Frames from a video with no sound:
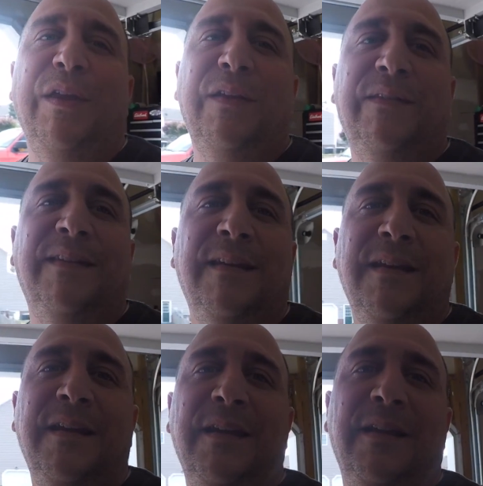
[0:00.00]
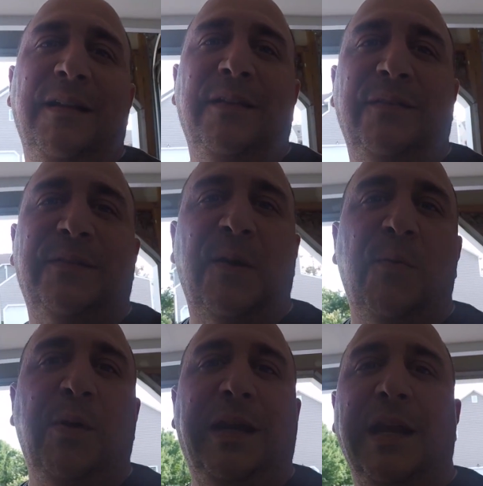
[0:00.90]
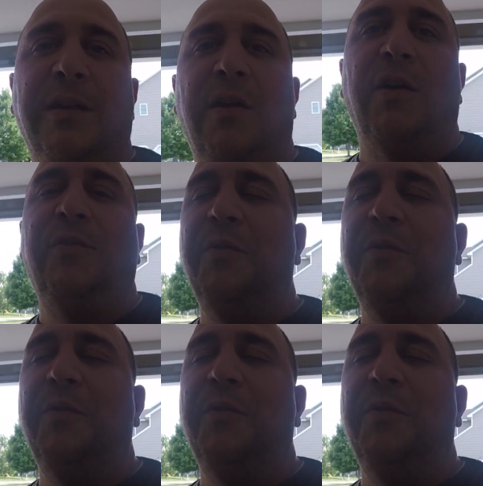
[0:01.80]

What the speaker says: us, so we can talk